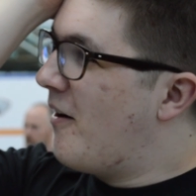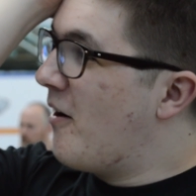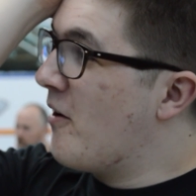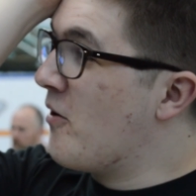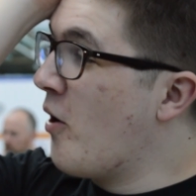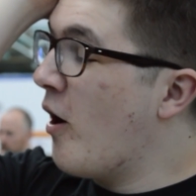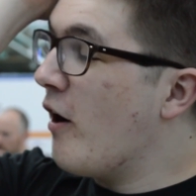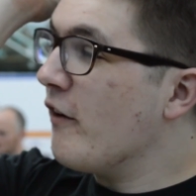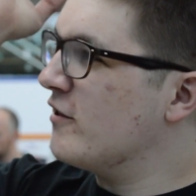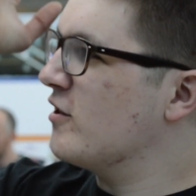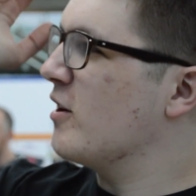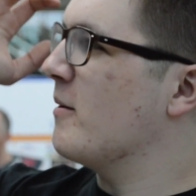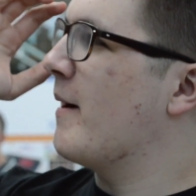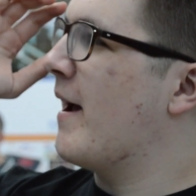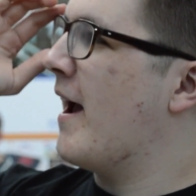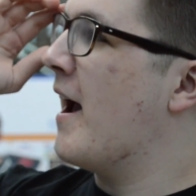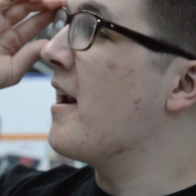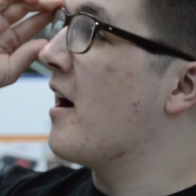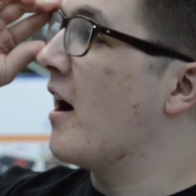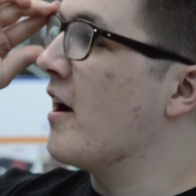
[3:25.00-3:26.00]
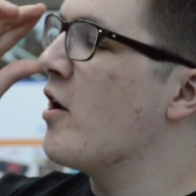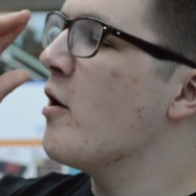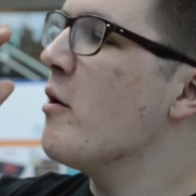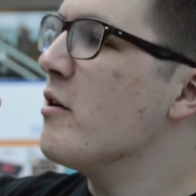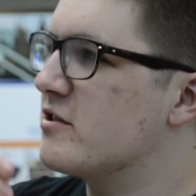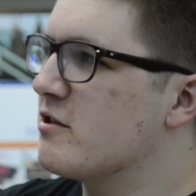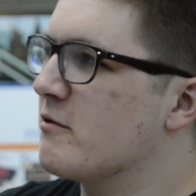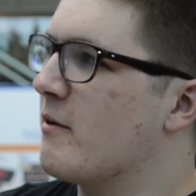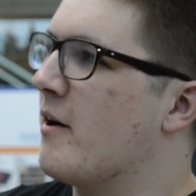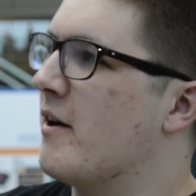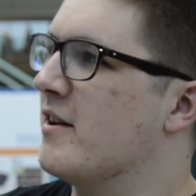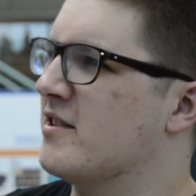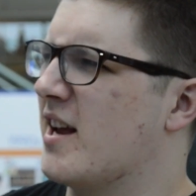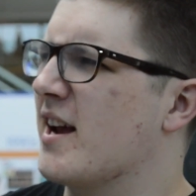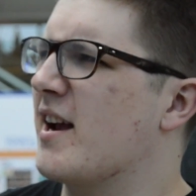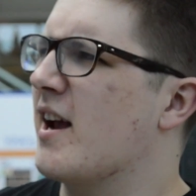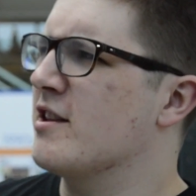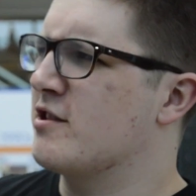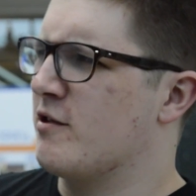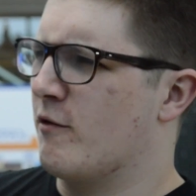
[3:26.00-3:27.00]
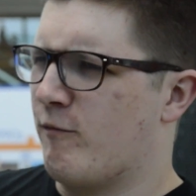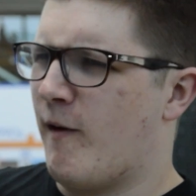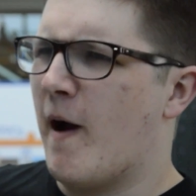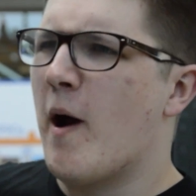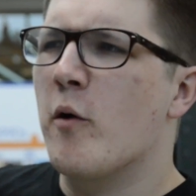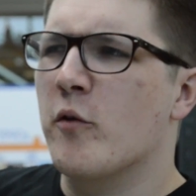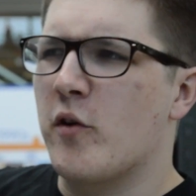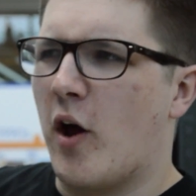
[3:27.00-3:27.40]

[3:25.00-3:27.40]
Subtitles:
not off the top of my head. I know it's around